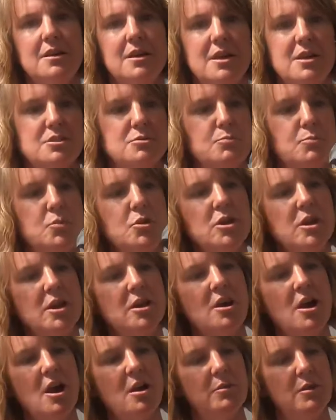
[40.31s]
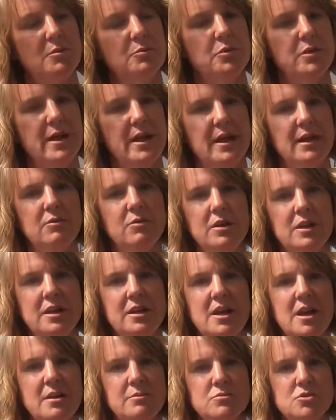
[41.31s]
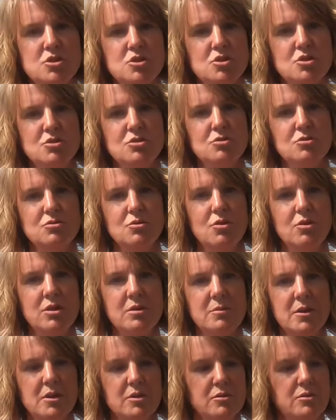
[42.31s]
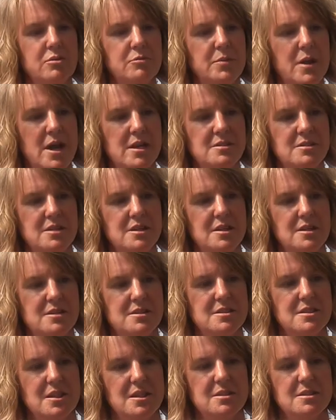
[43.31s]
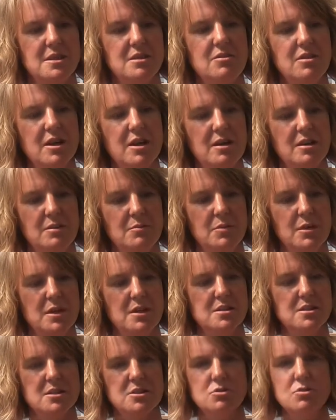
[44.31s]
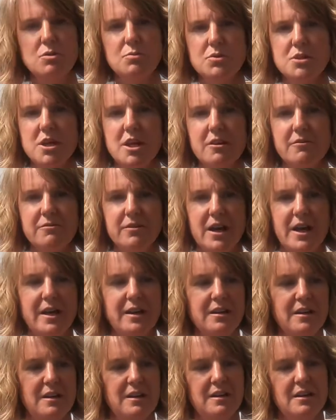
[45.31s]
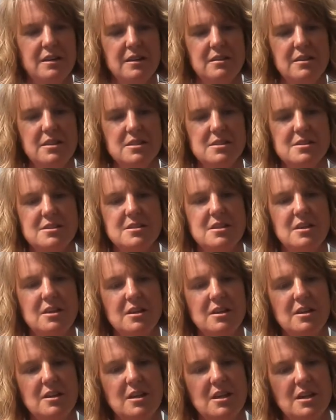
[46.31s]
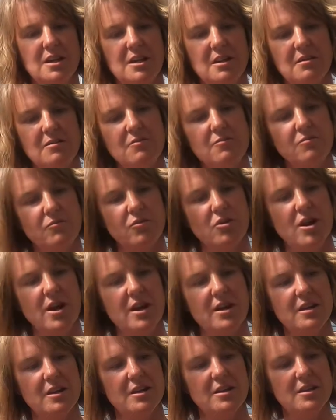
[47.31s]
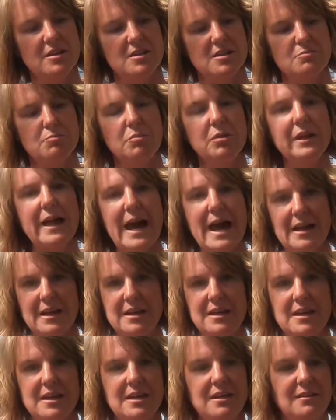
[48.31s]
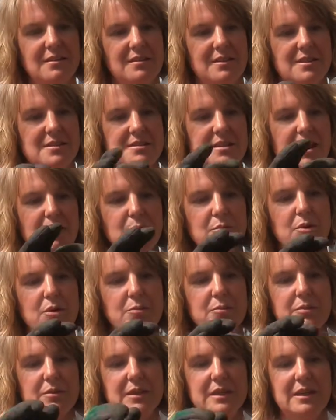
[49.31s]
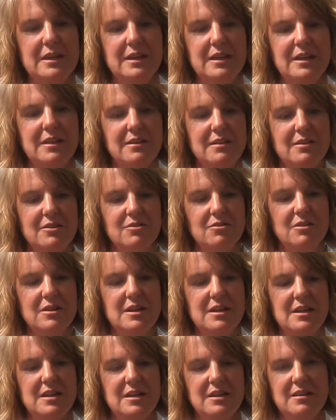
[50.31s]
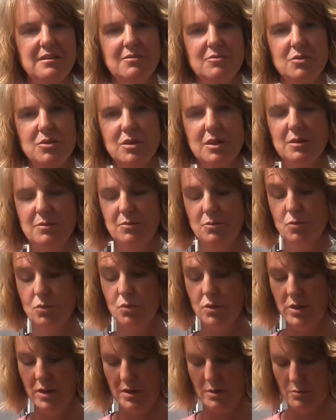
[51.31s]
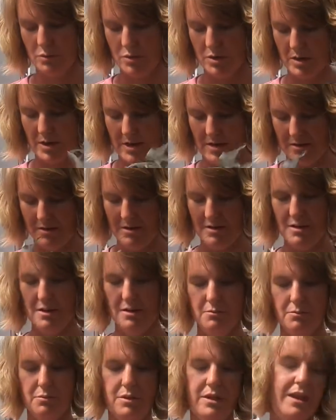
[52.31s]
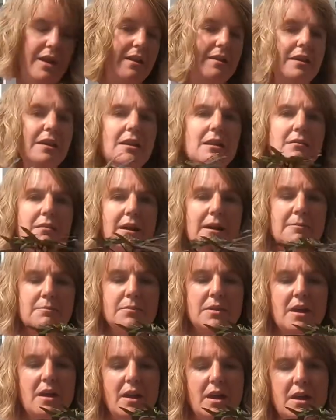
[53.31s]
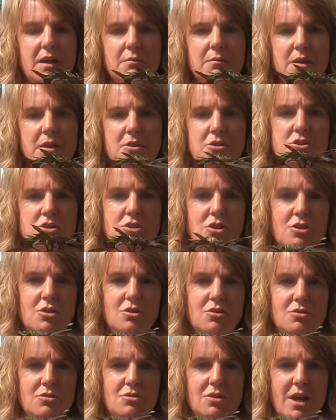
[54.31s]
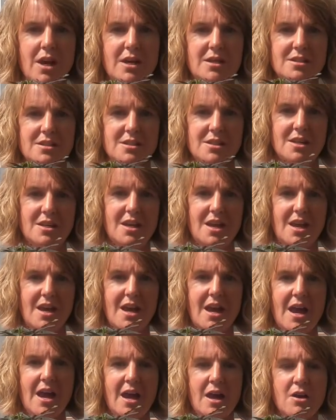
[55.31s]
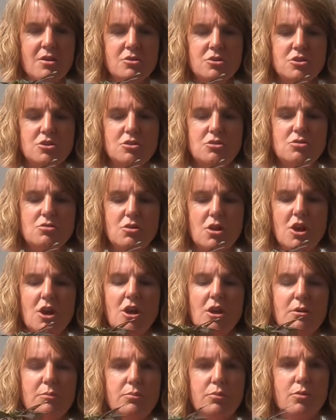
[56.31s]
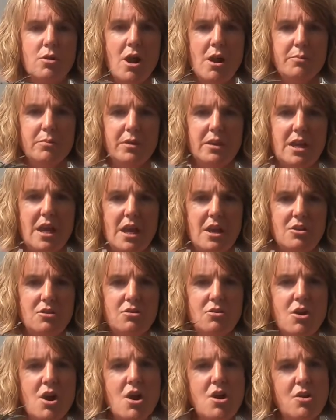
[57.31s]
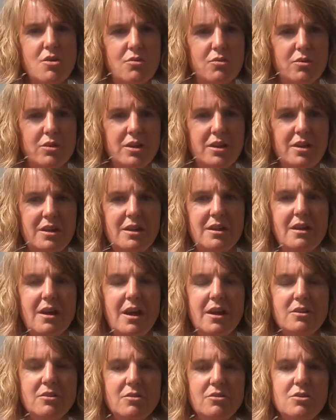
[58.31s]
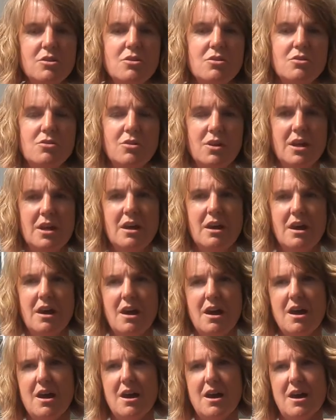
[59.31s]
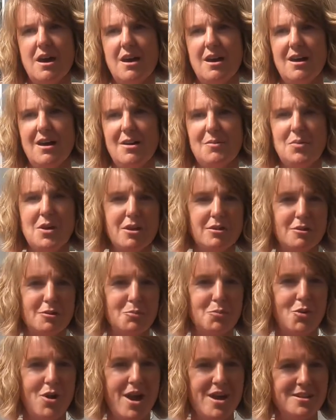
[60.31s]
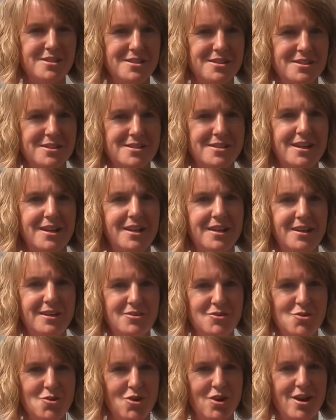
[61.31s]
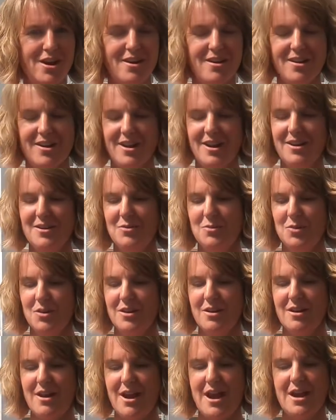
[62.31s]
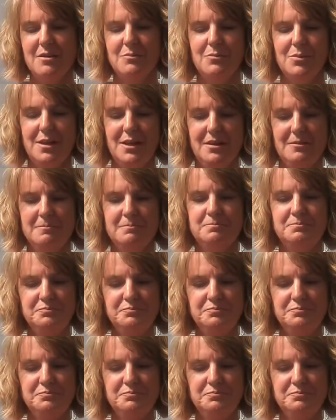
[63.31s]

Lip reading: it's a pretty common plant when it comes to ornamental baskets, etc., but it is a sweet potato vine. This variety is Blackie. It's that purpley green, really pretty plant. Anyway, I'm going to show you guys today how to propagate your own. I don't know about the prices in your area where you're at, but